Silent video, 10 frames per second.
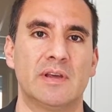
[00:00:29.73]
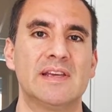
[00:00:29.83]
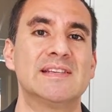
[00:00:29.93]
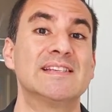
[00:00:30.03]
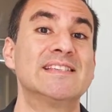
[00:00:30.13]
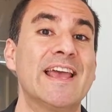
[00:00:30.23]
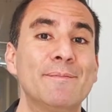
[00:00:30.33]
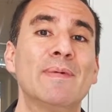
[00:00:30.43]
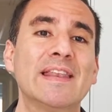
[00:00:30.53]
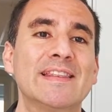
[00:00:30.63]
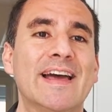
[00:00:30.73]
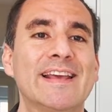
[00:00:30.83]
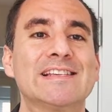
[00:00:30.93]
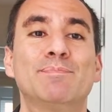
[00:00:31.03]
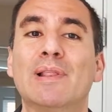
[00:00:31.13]
is a statement that
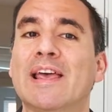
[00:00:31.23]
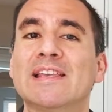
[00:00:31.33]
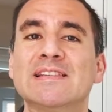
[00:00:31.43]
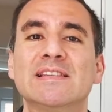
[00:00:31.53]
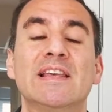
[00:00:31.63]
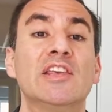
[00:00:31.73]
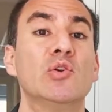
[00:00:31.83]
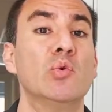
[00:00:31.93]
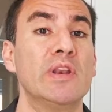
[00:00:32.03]
explains the